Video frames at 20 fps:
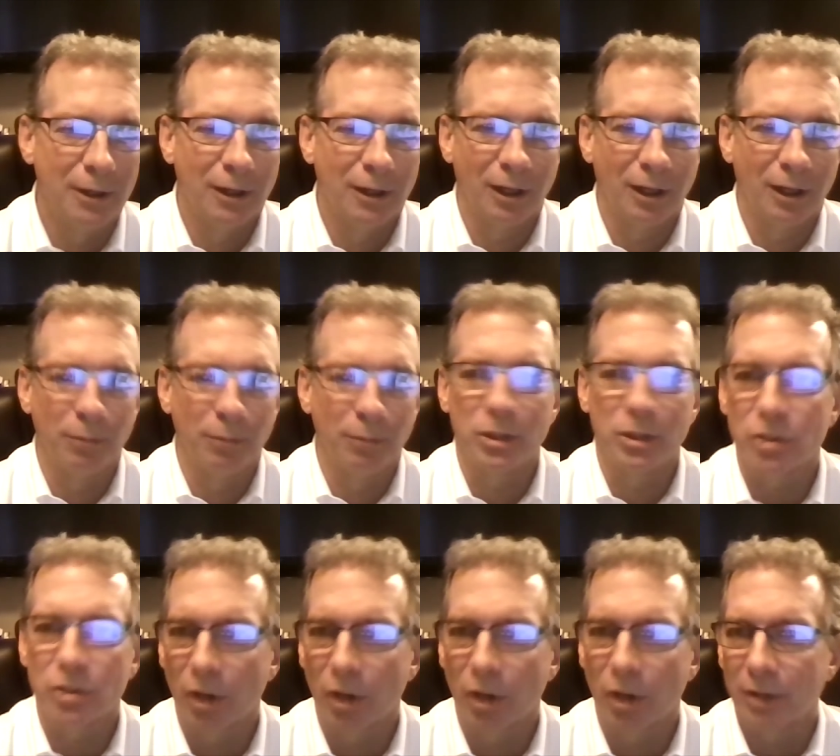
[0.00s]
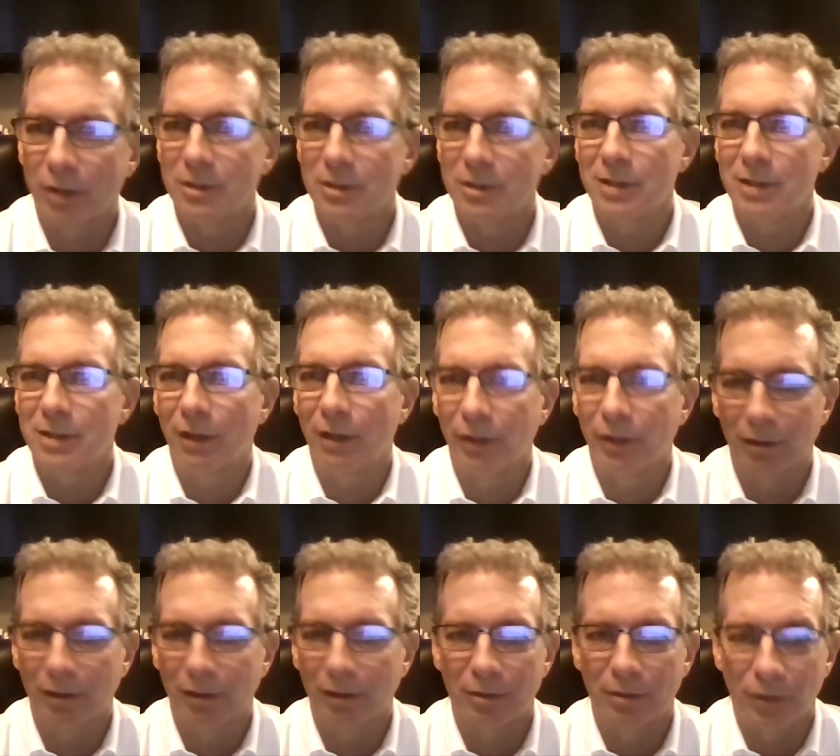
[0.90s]
A bunch of charlatans out
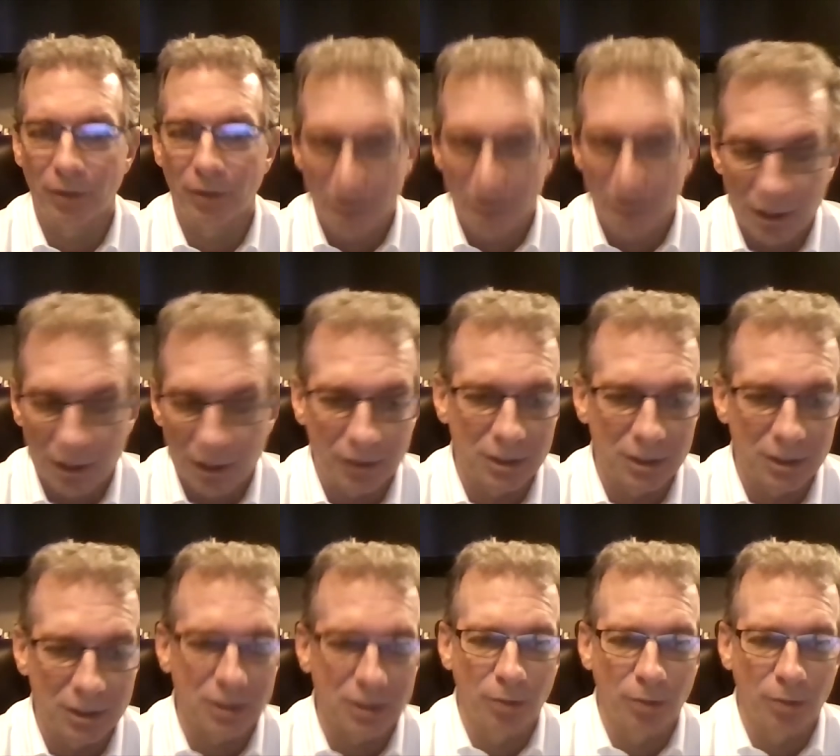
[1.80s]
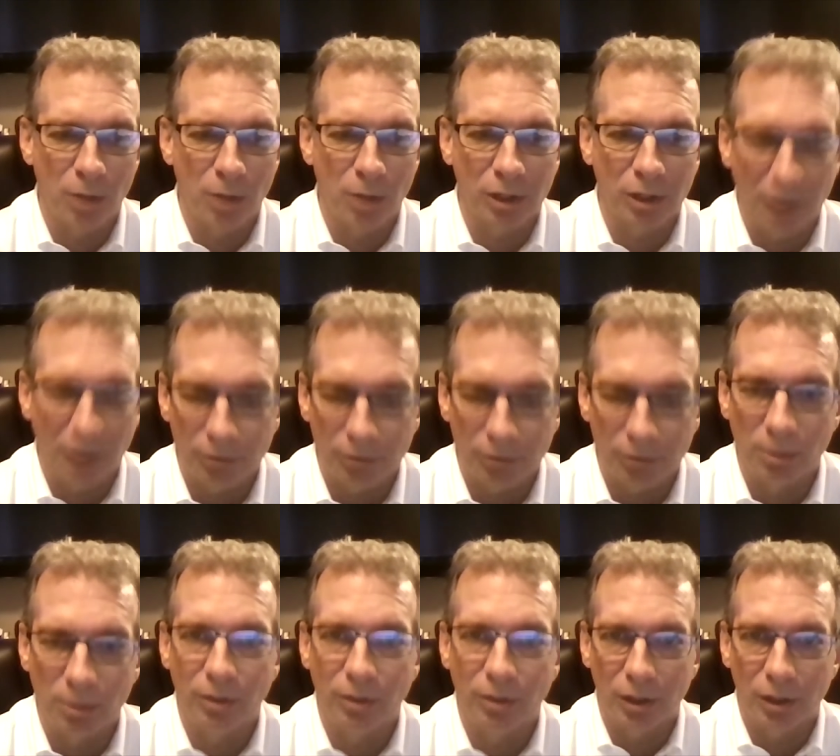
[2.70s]
there that still exist in the market. You have to be
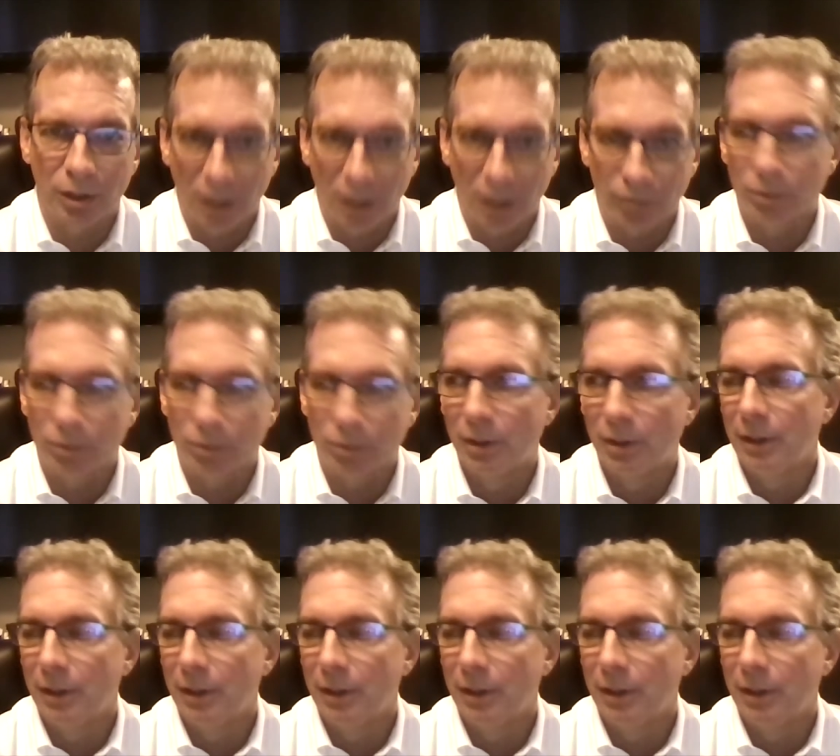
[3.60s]
very careful,